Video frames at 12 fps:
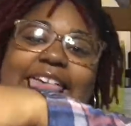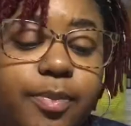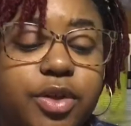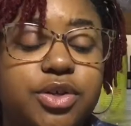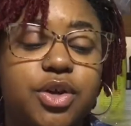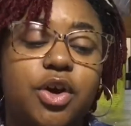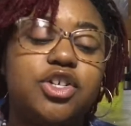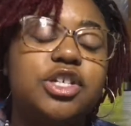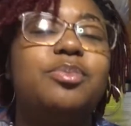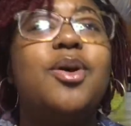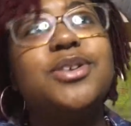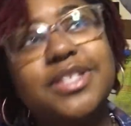This girl,
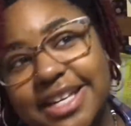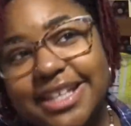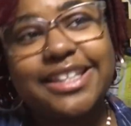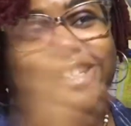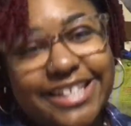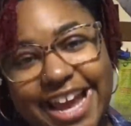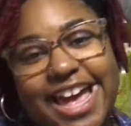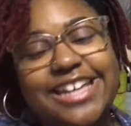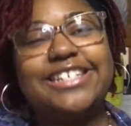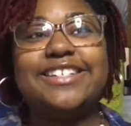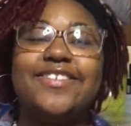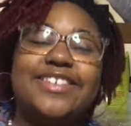she posted in the
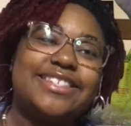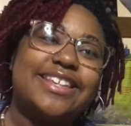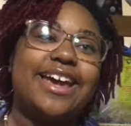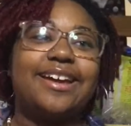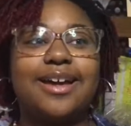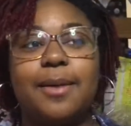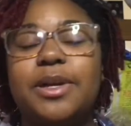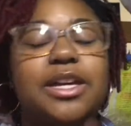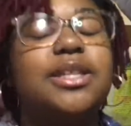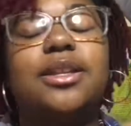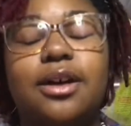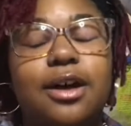chat. She was like, I mean,
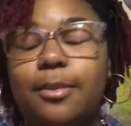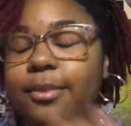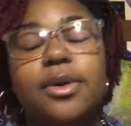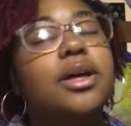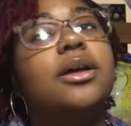in the